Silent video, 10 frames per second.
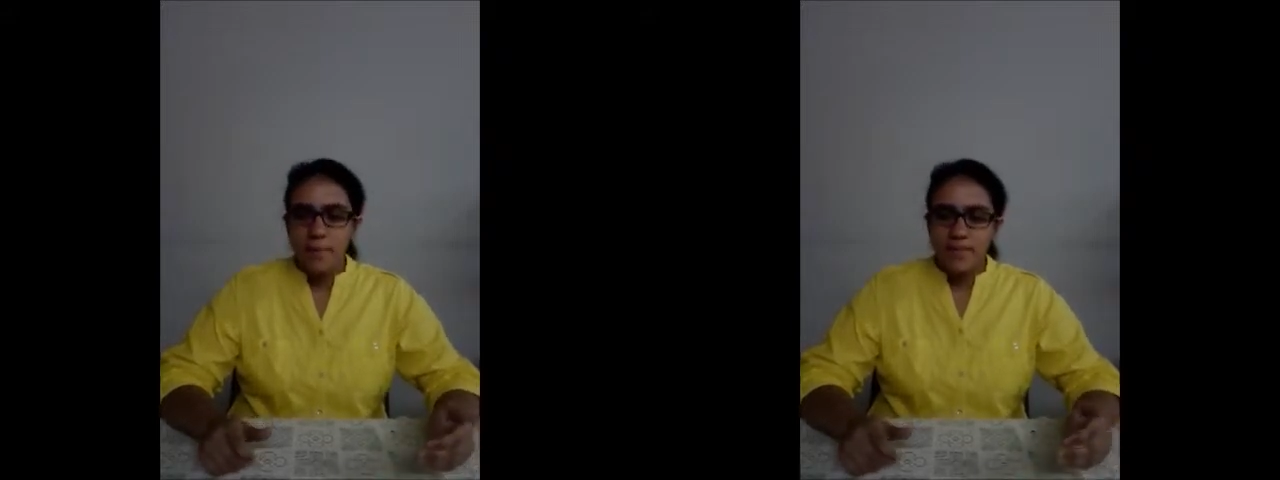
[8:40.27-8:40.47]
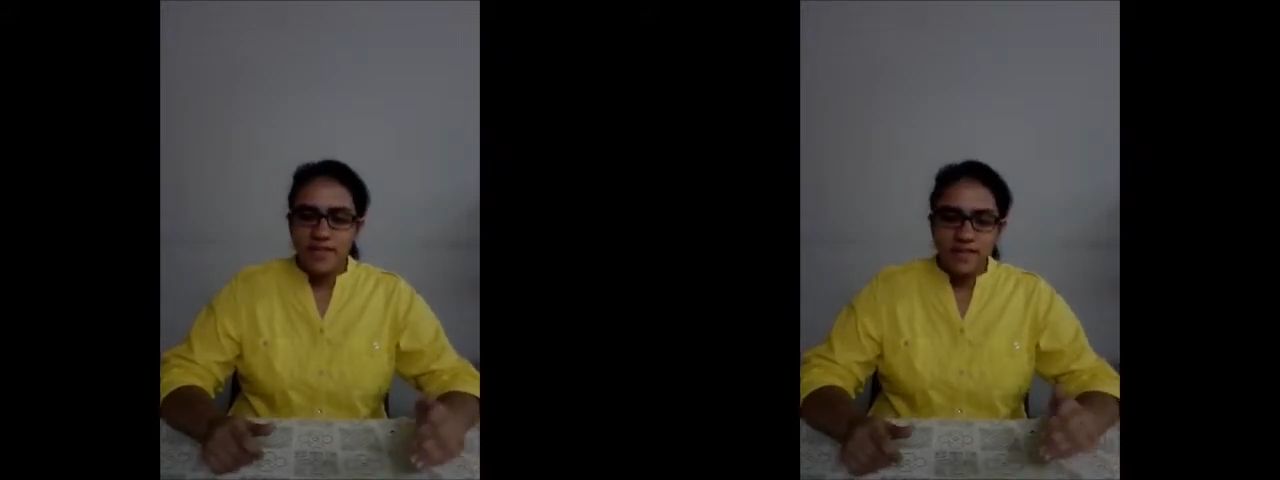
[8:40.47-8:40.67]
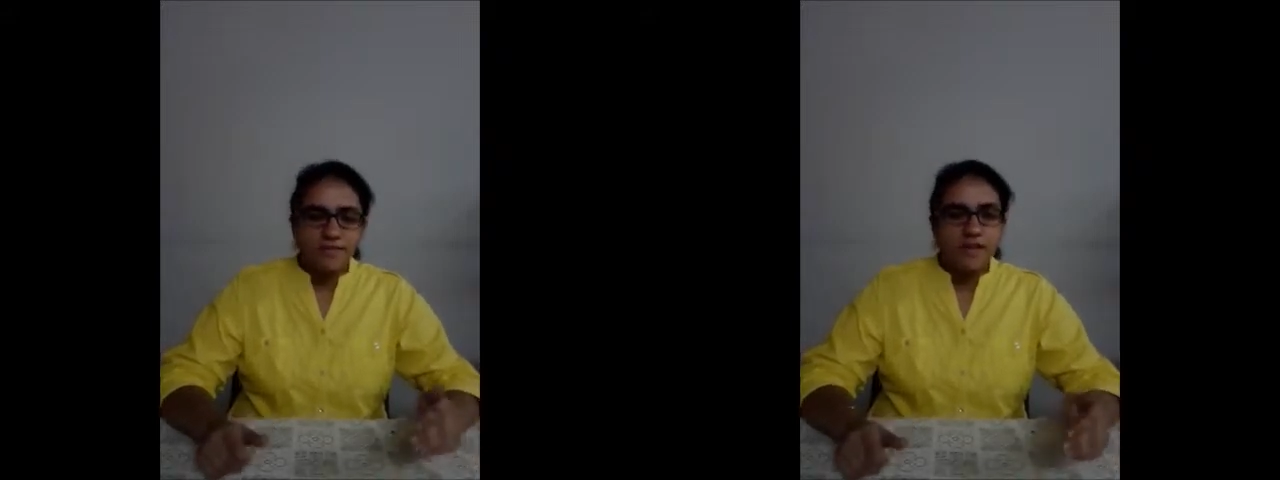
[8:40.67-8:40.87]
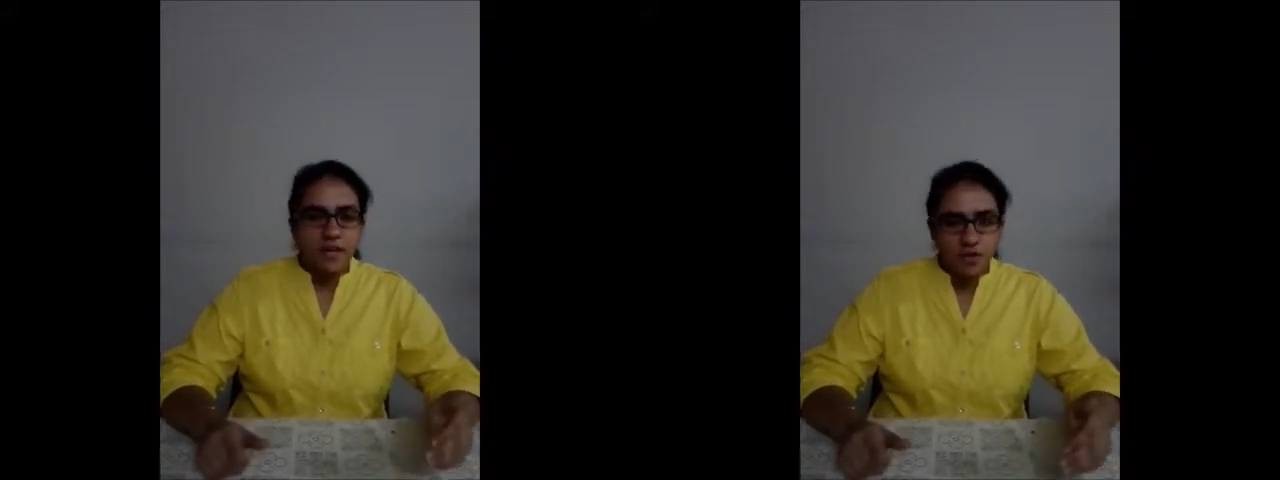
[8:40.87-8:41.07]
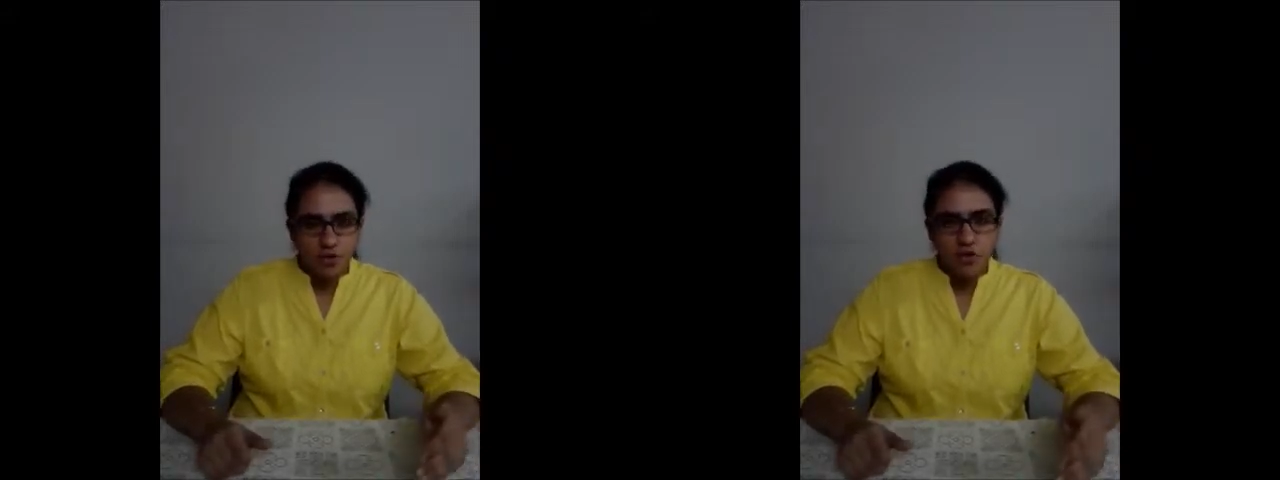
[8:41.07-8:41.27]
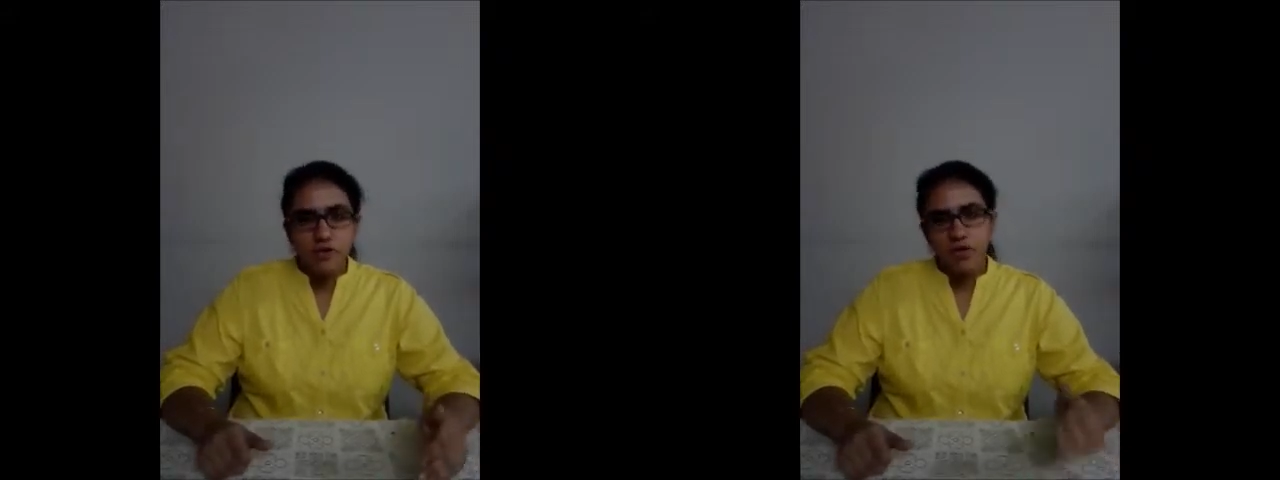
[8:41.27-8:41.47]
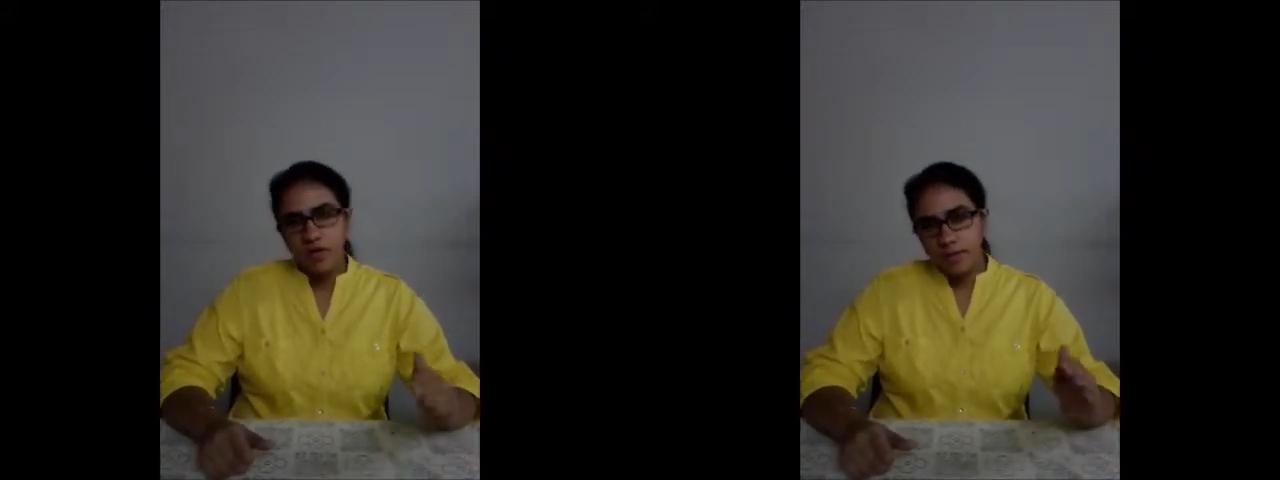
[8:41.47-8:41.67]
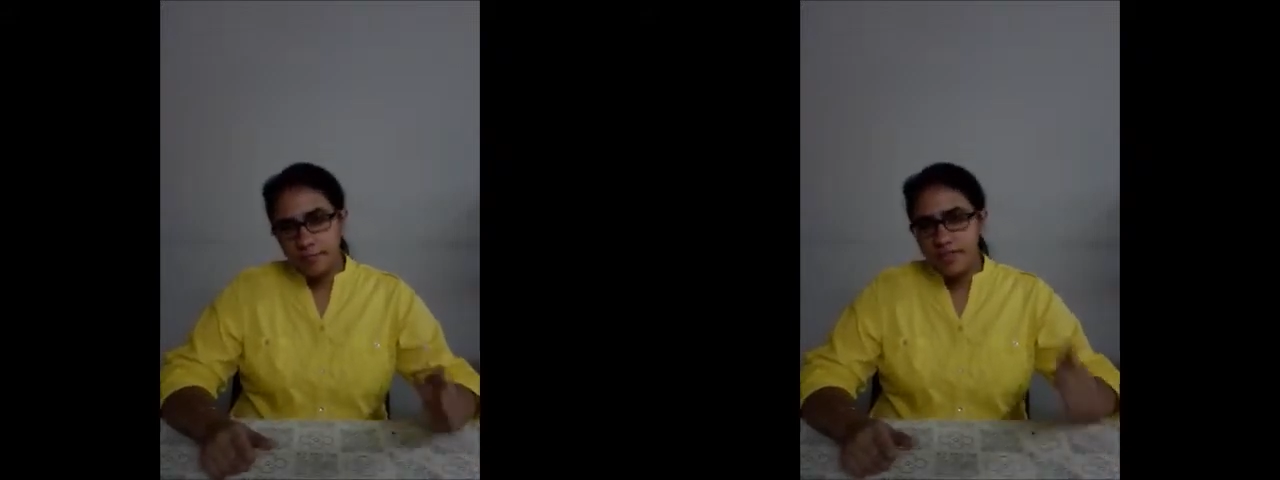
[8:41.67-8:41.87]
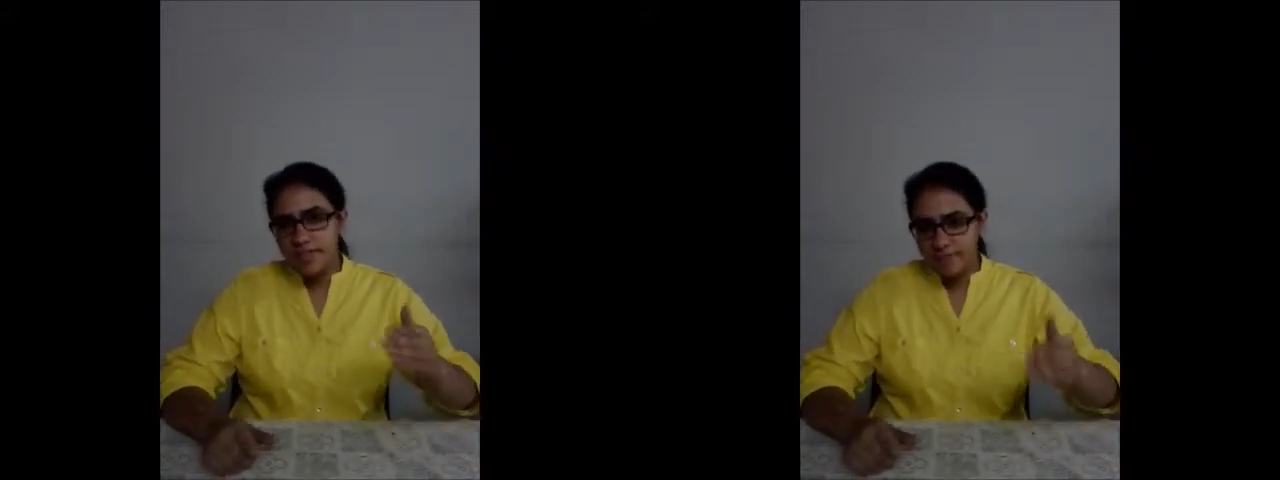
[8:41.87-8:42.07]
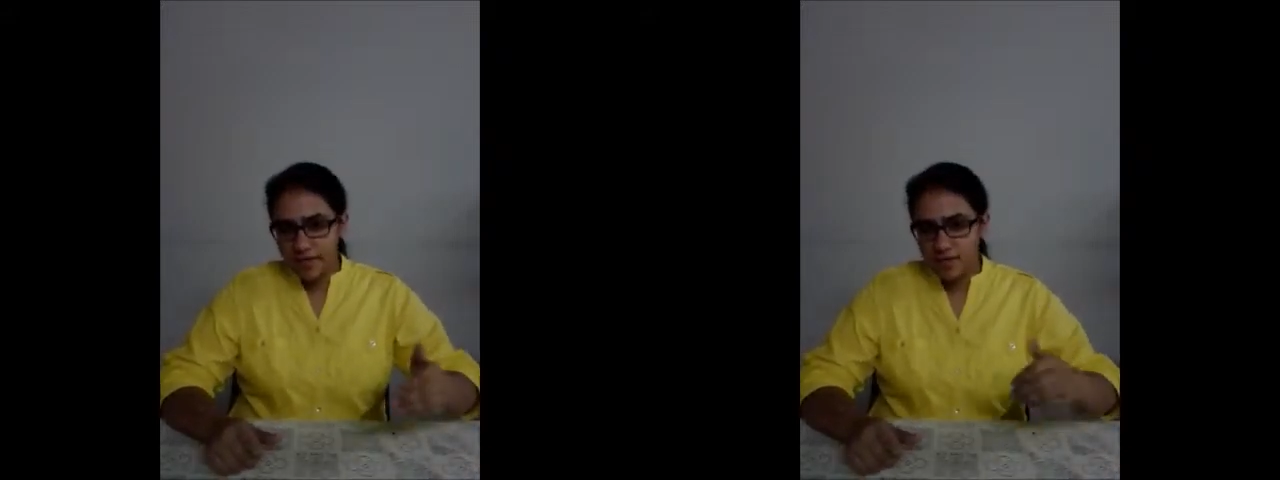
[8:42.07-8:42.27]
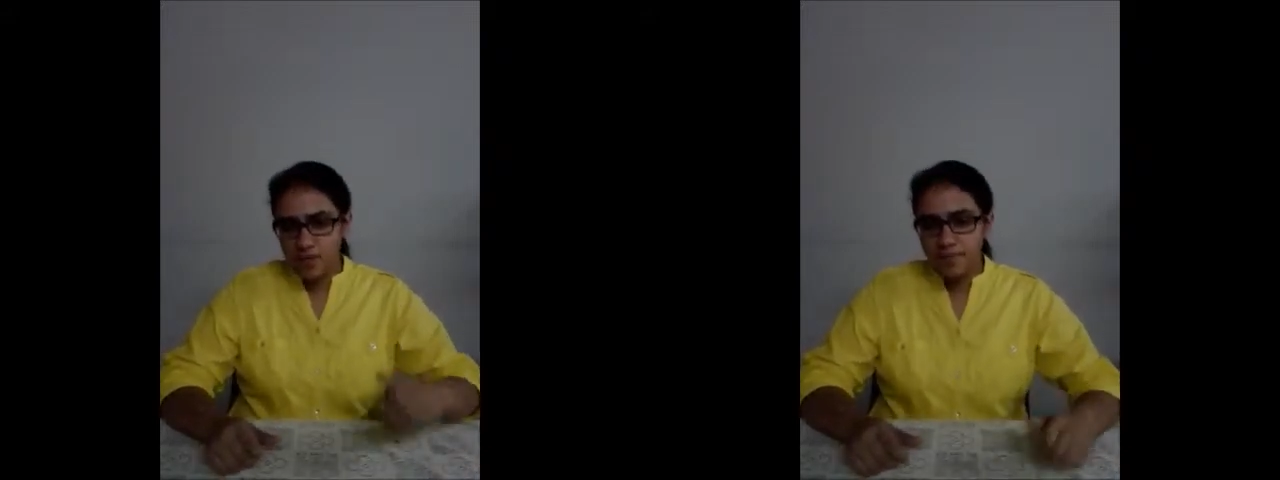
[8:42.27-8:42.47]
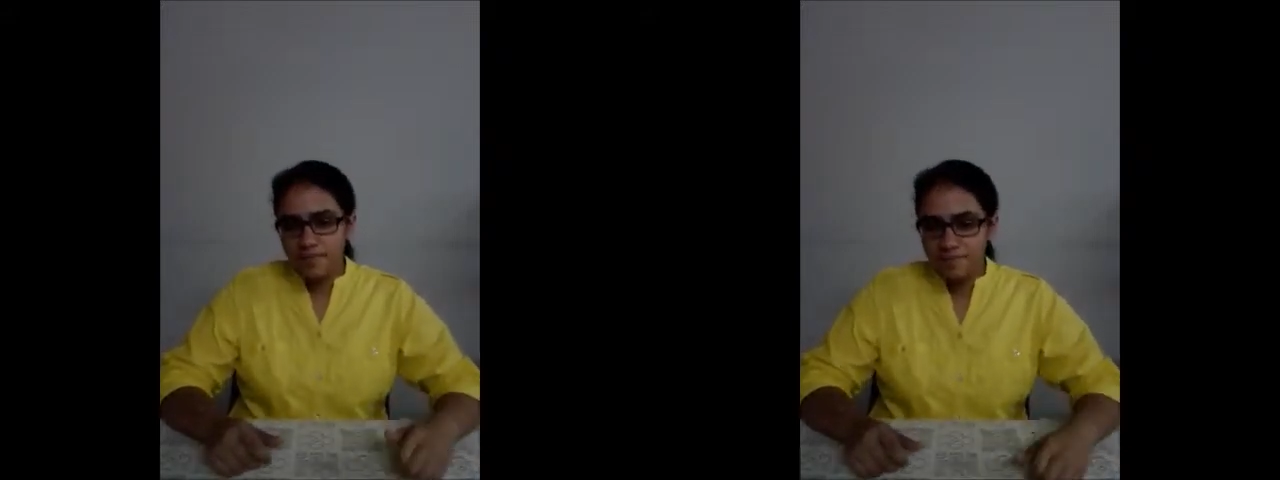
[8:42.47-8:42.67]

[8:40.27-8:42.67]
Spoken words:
but then if they are not, please mention.